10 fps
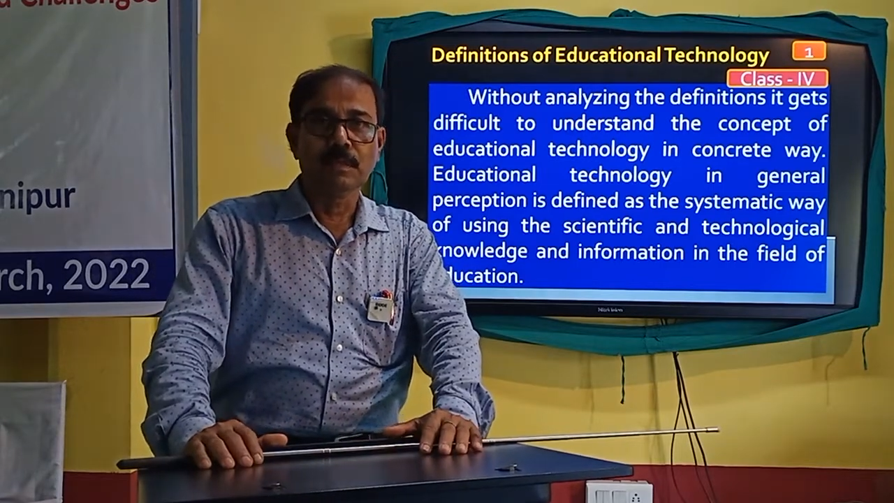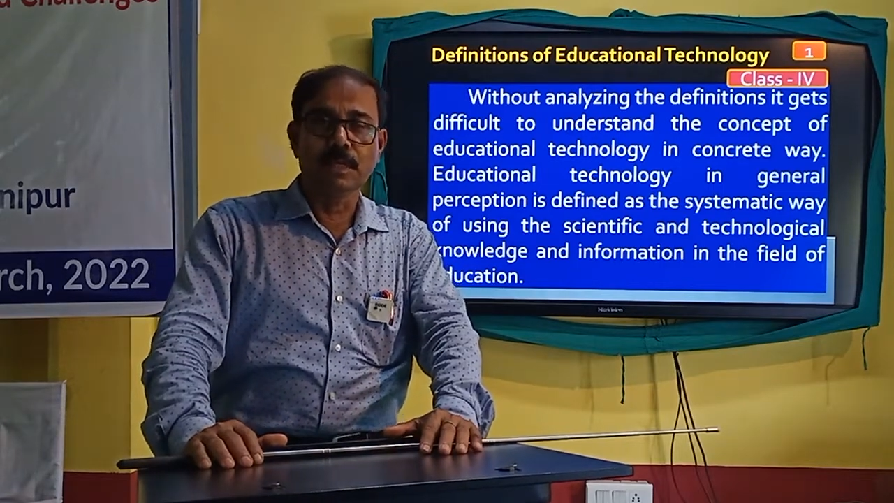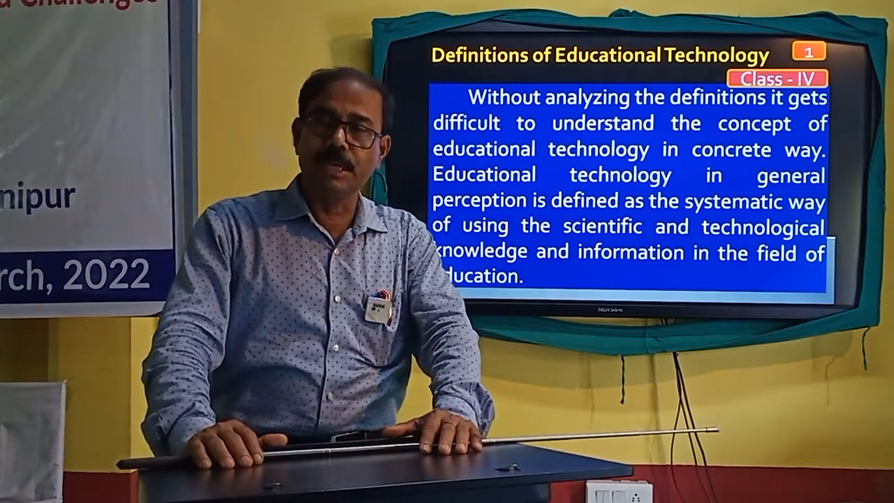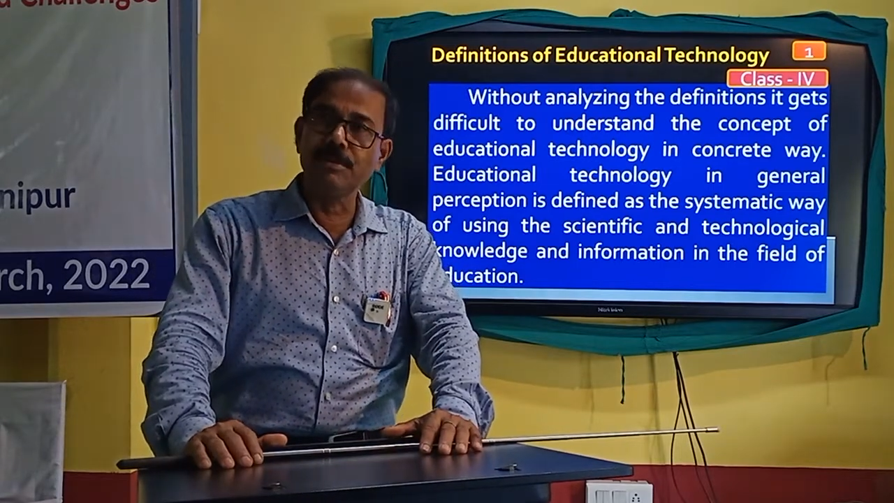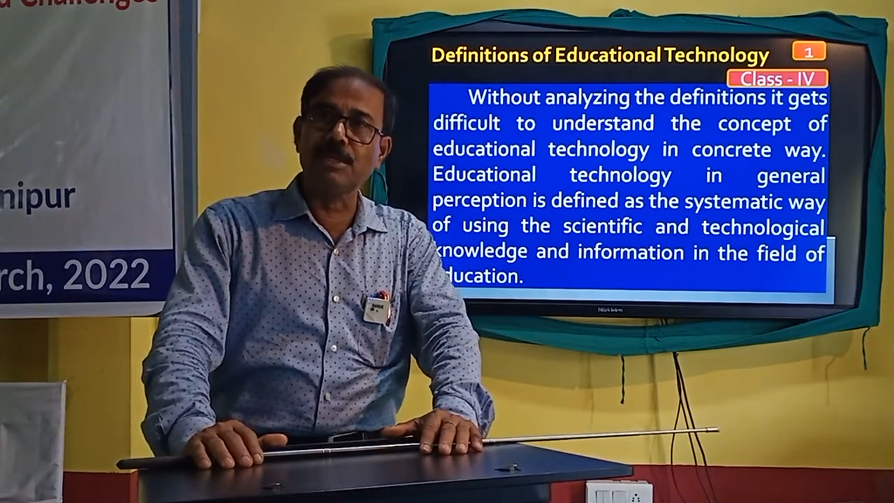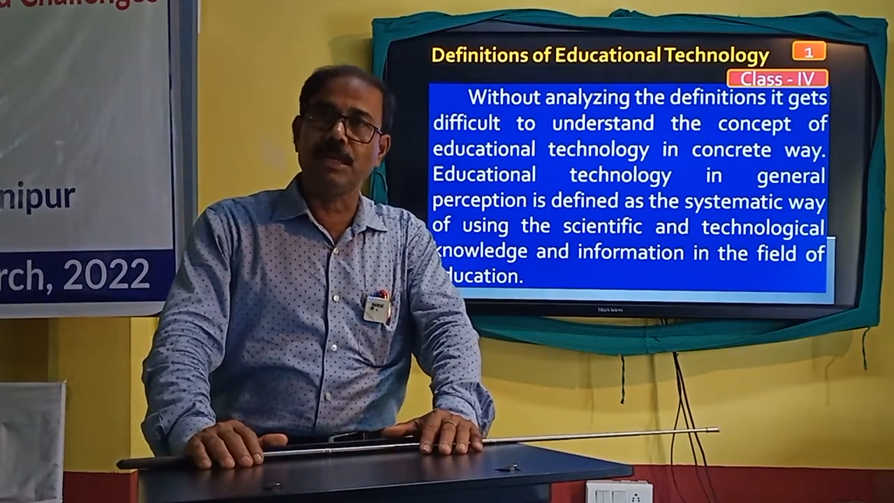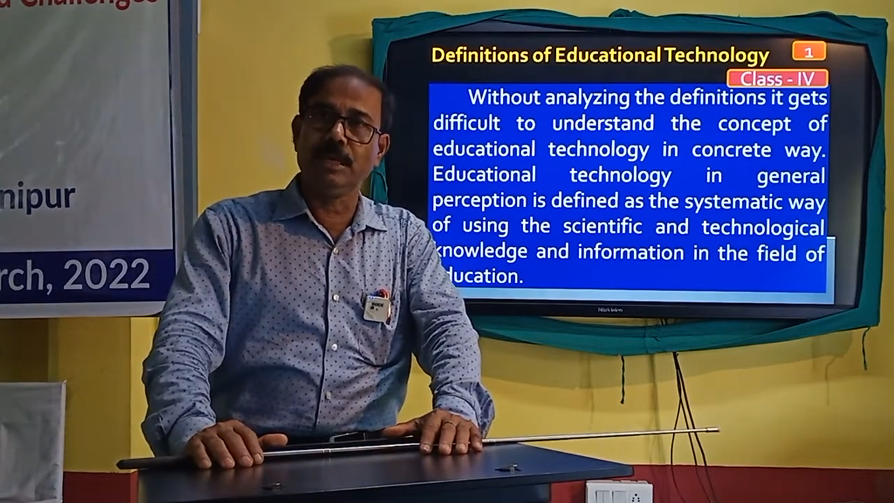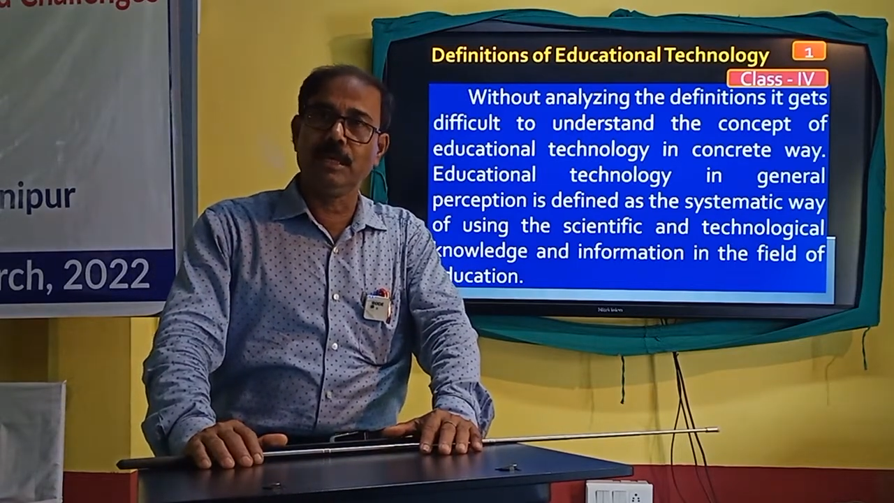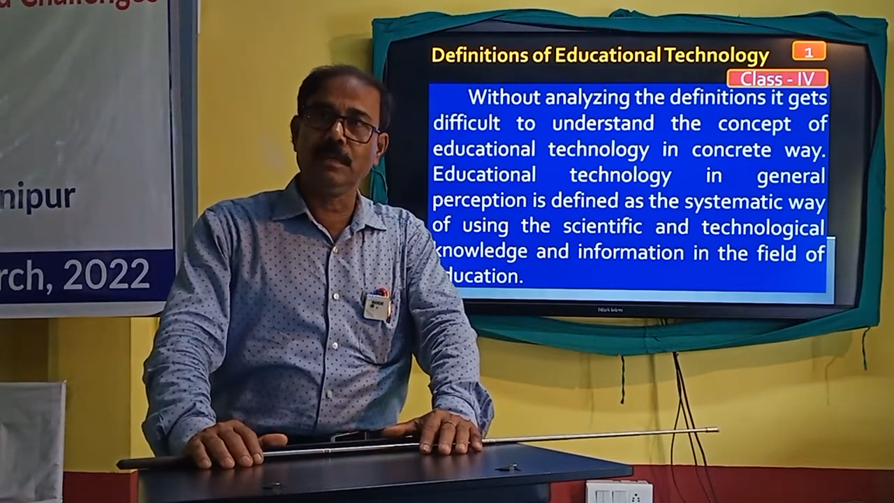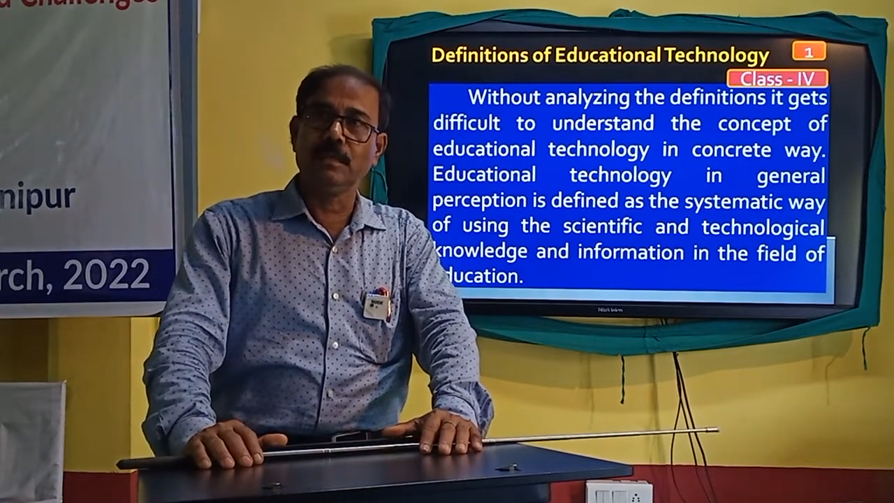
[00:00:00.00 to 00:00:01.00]

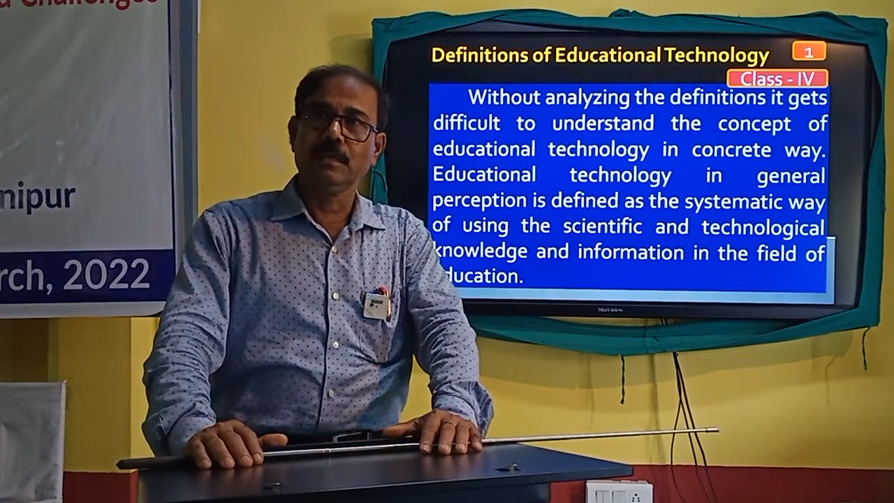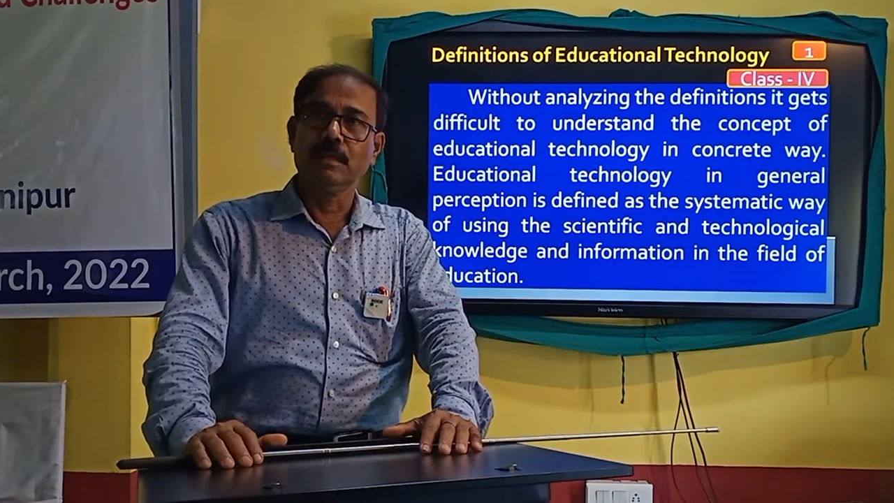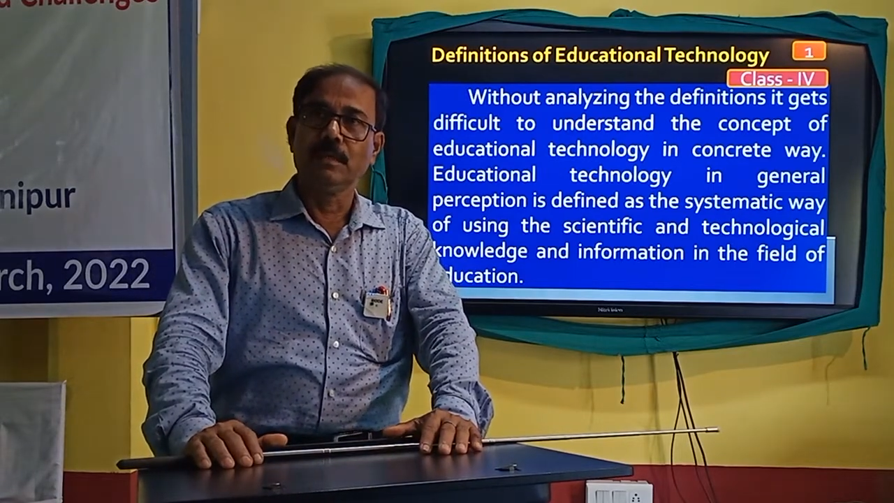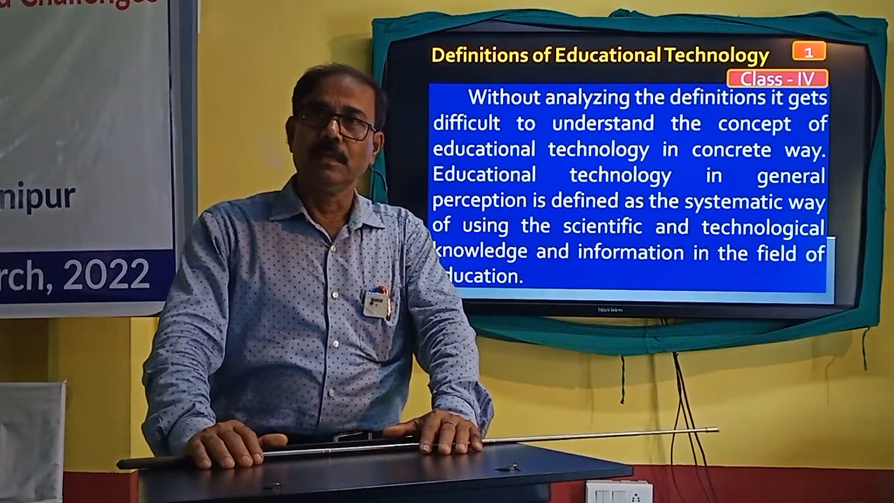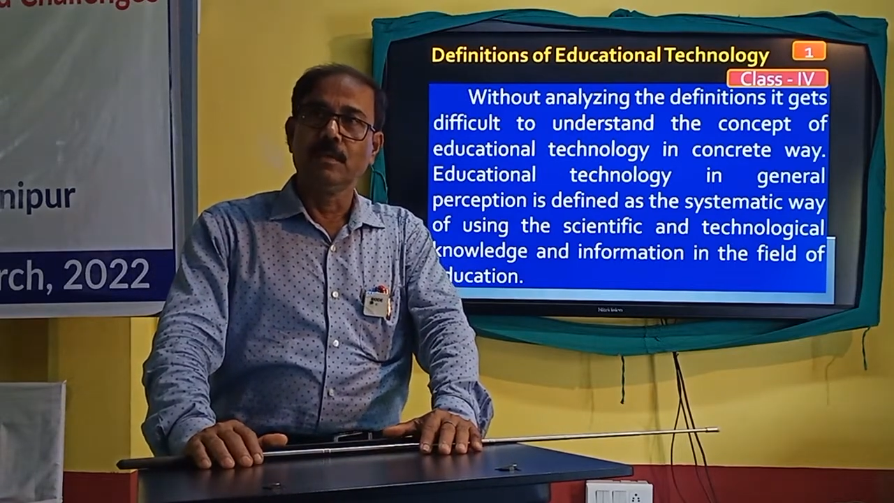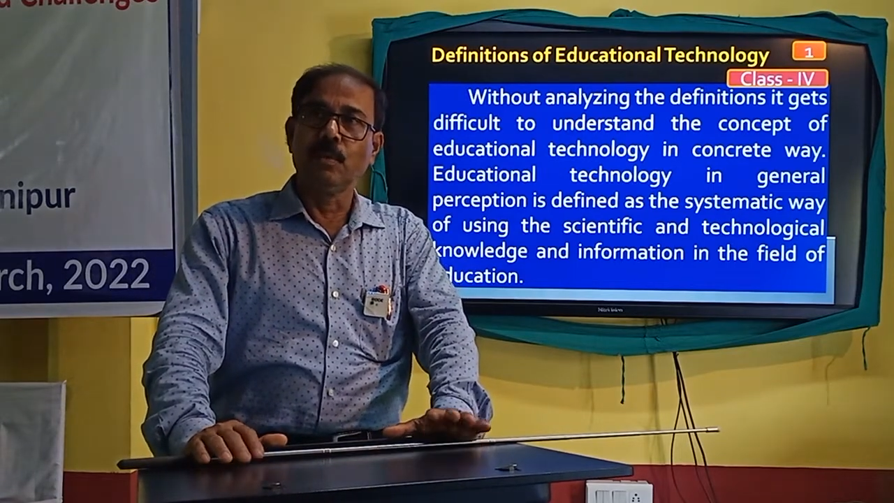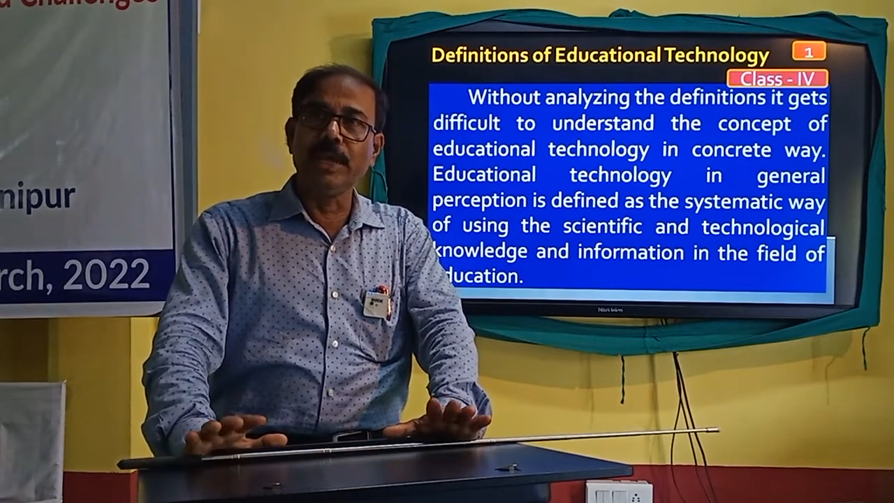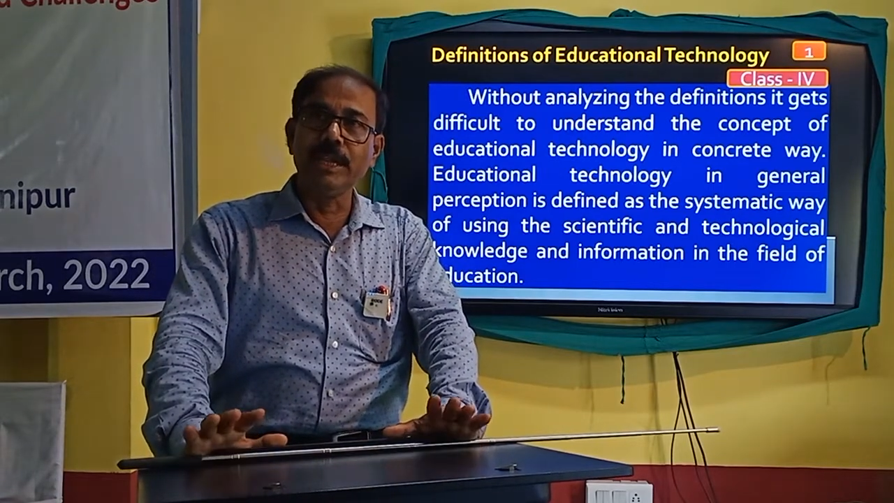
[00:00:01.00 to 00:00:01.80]
QC, we